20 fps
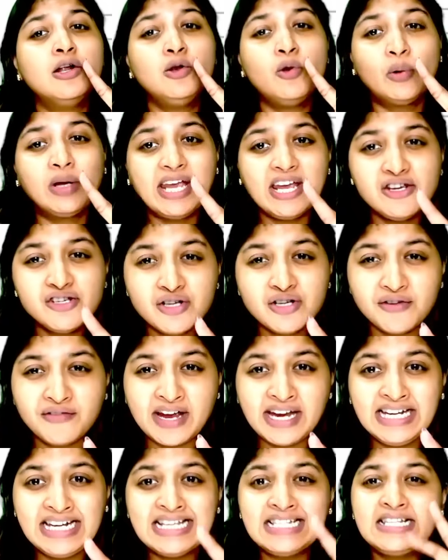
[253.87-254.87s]
location of
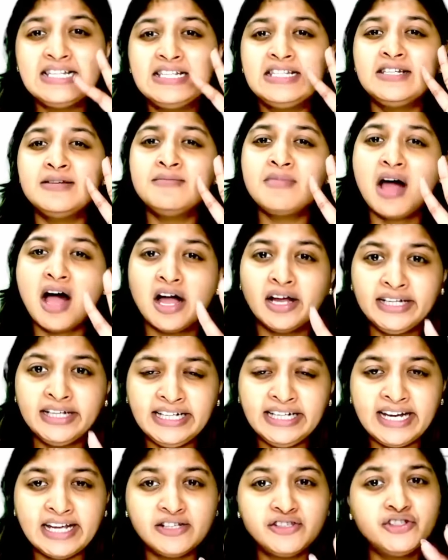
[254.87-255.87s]
IT system,
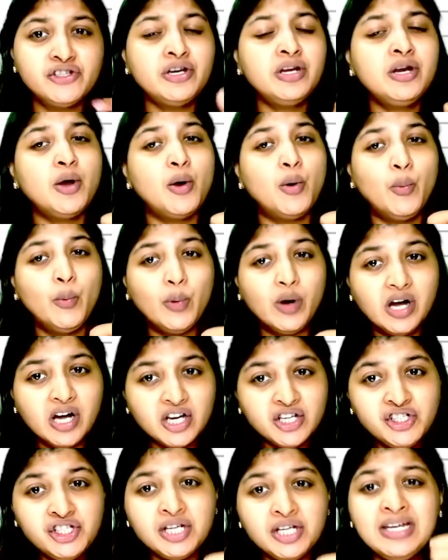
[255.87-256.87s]
architecture,
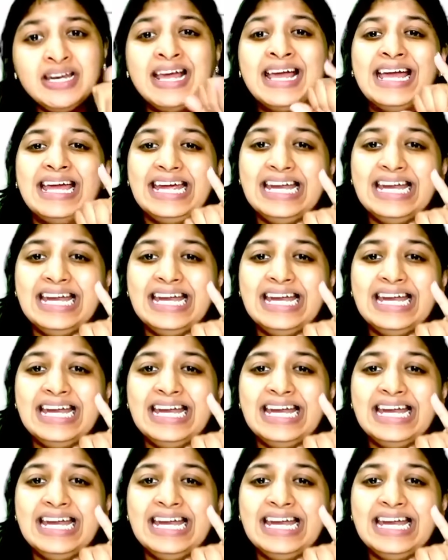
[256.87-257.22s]
version,